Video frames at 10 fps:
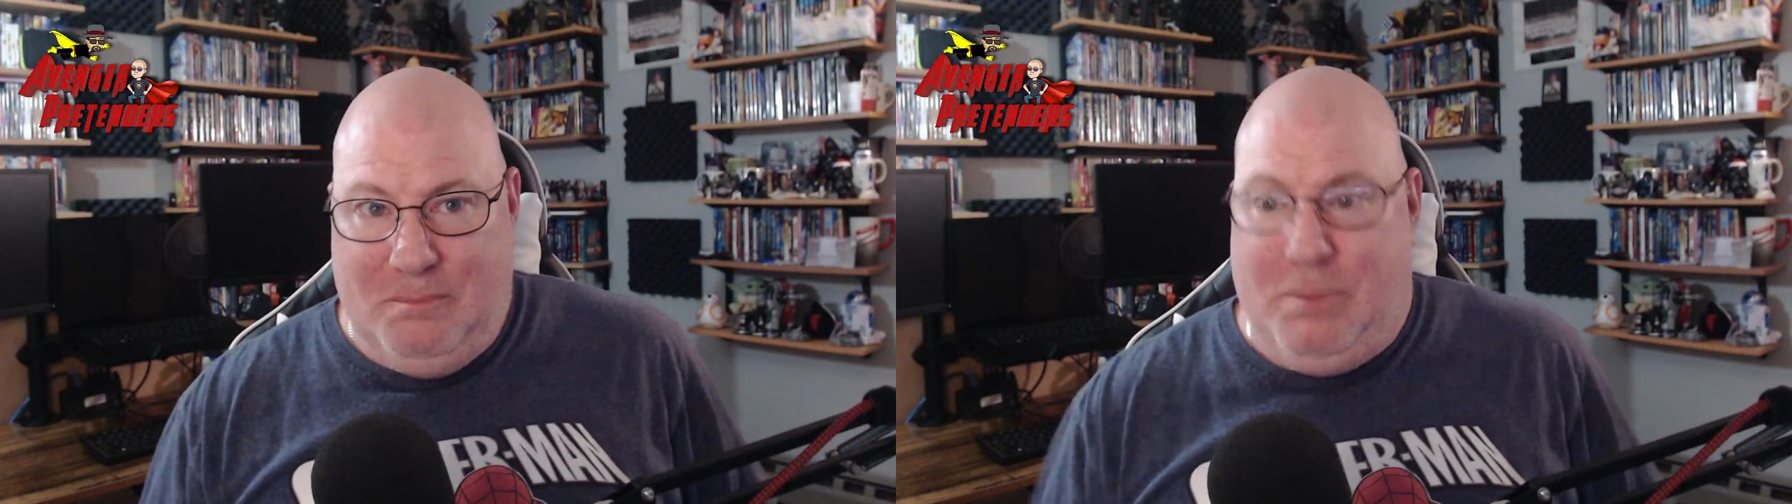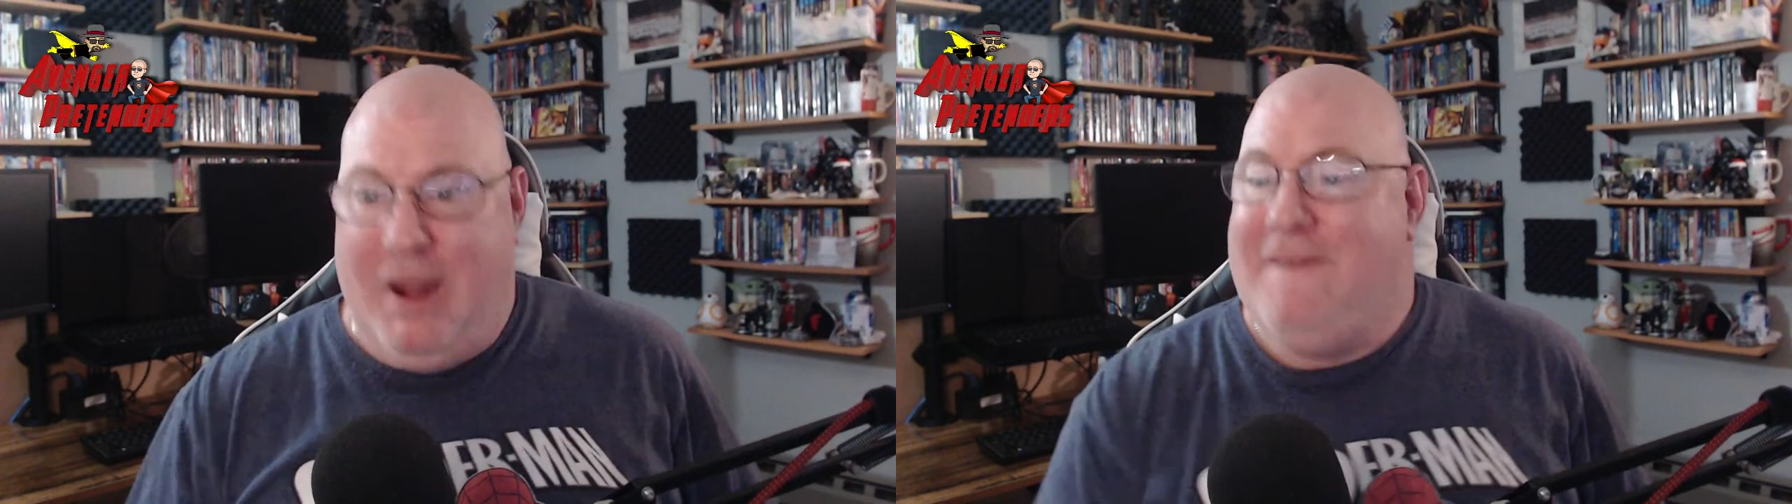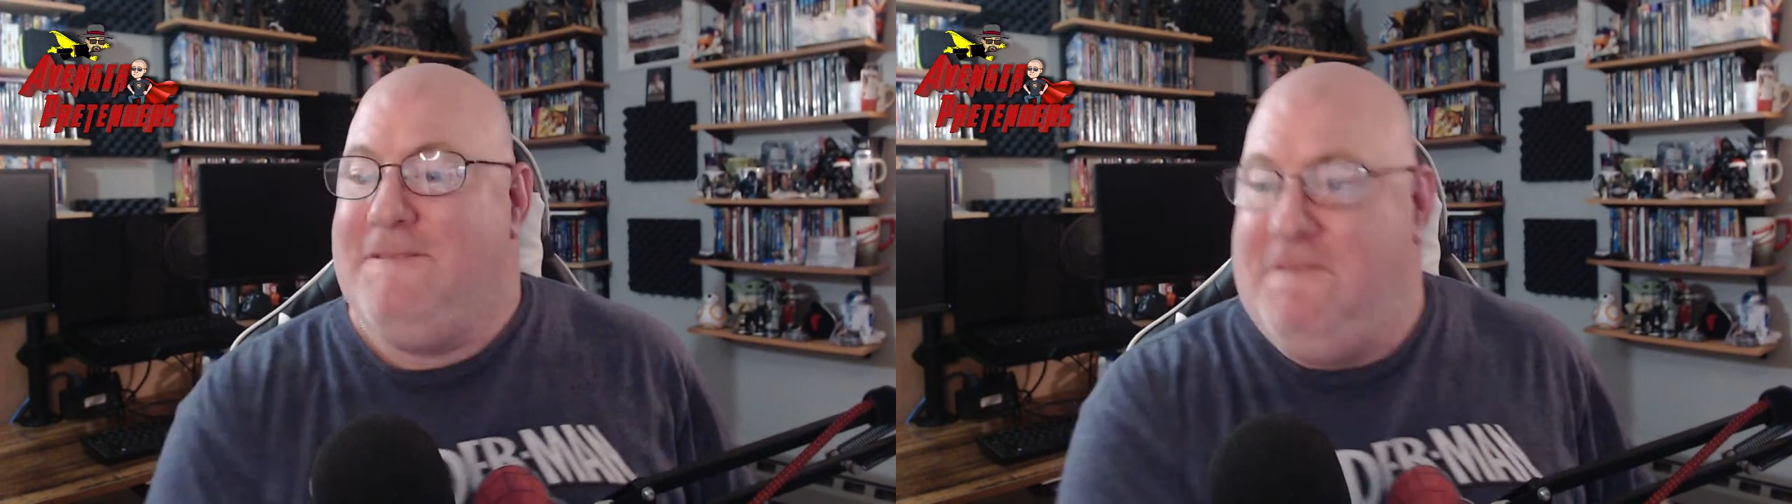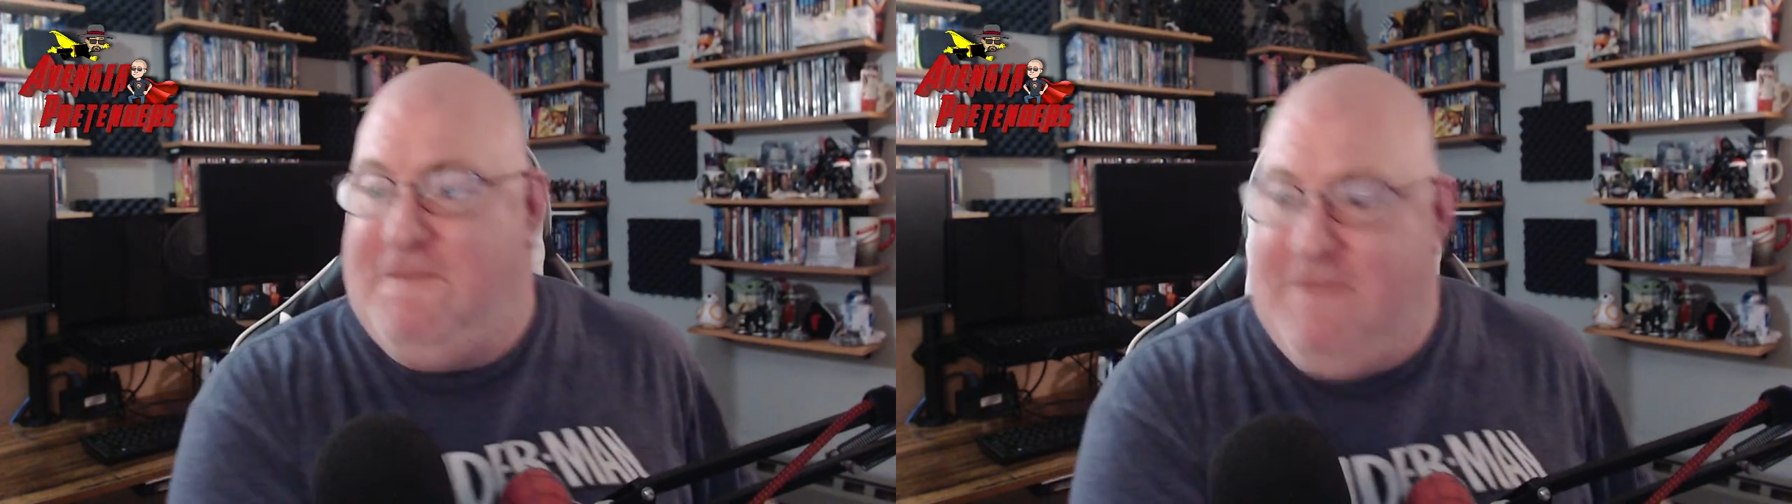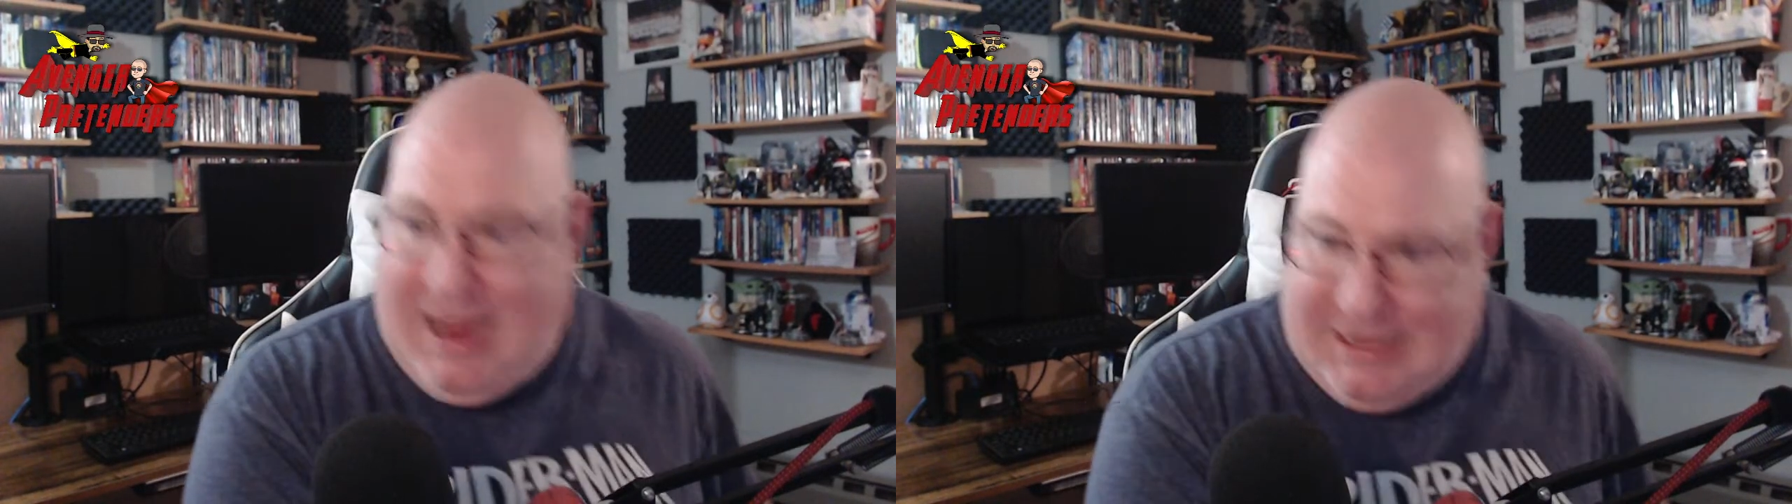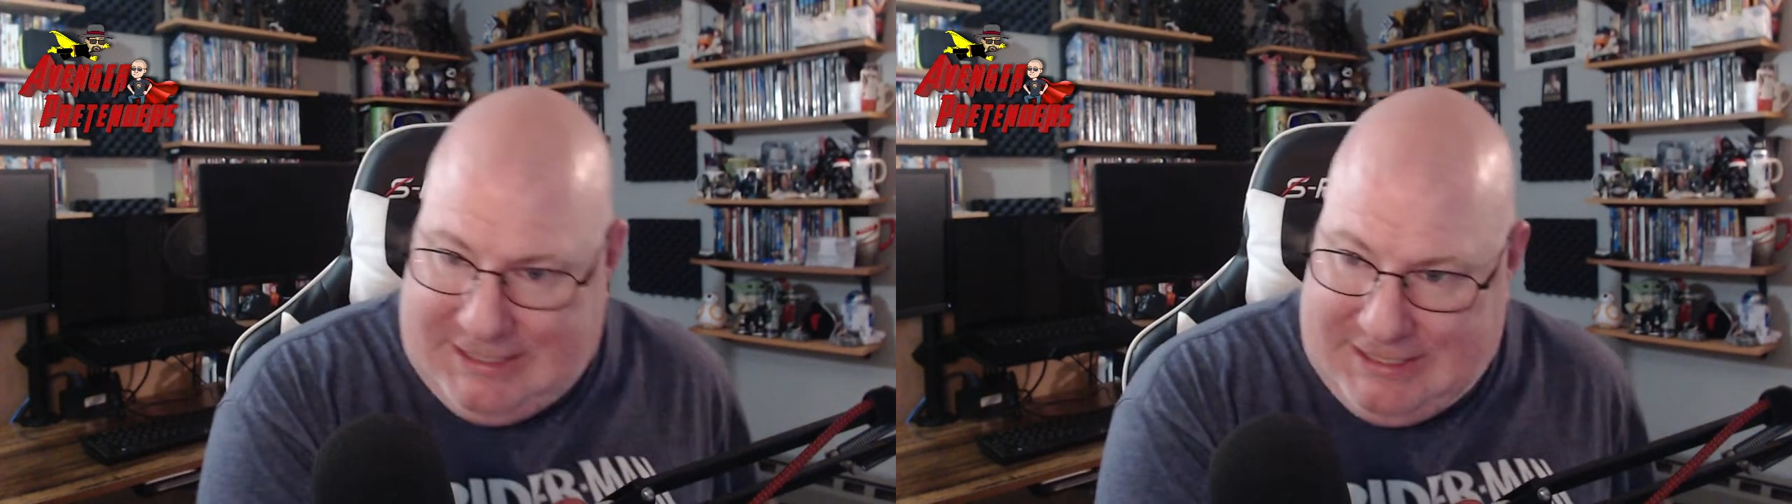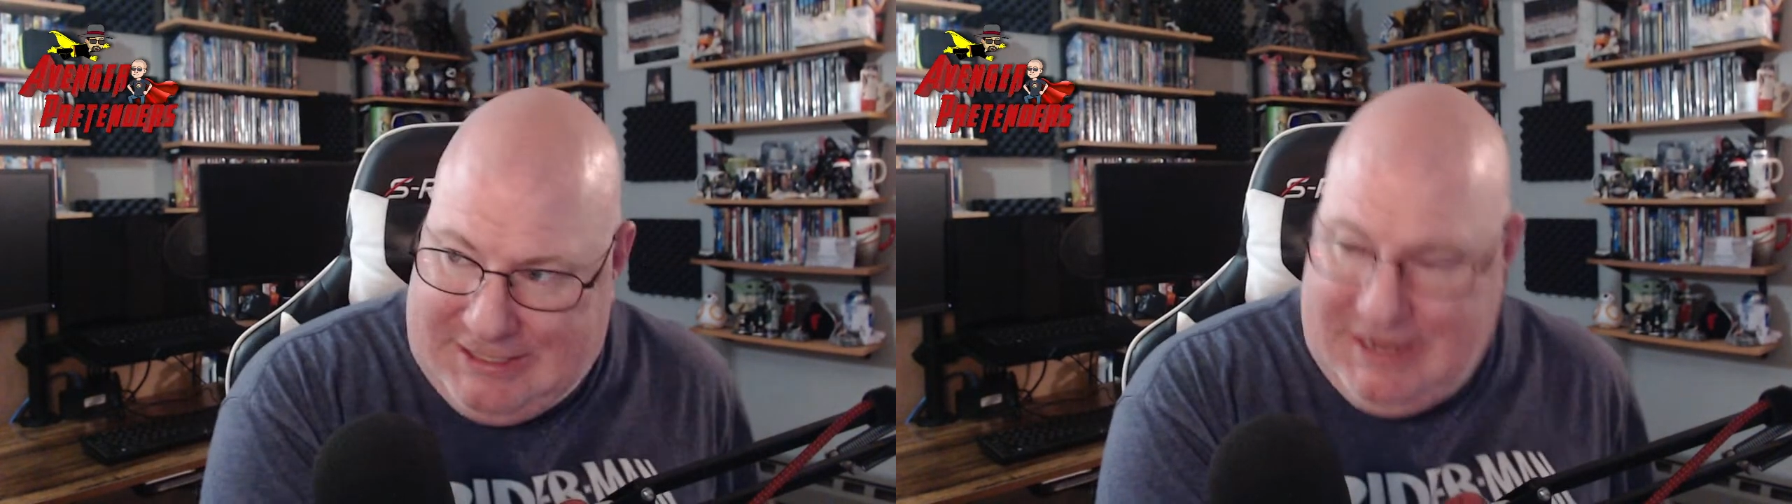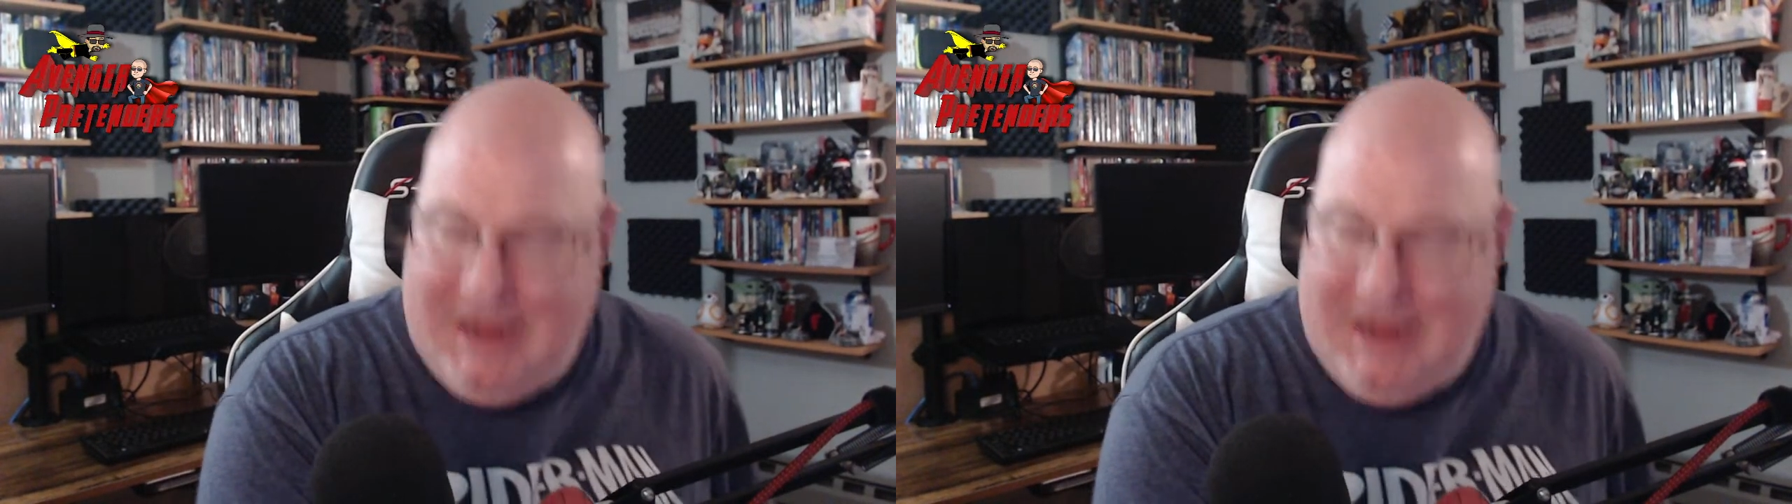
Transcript: But it fits.